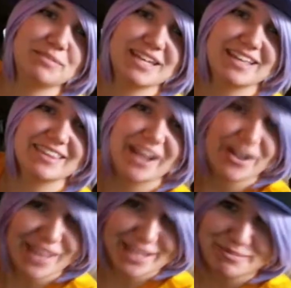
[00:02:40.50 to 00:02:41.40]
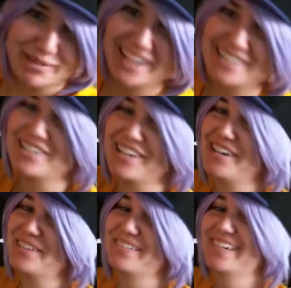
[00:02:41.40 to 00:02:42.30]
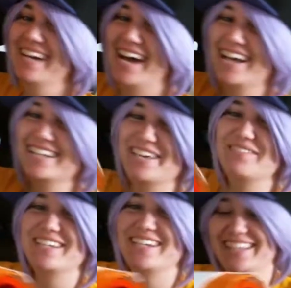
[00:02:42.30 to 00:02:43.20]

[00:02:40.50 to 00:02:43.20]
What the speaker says: it in there. That's my job. I taped it in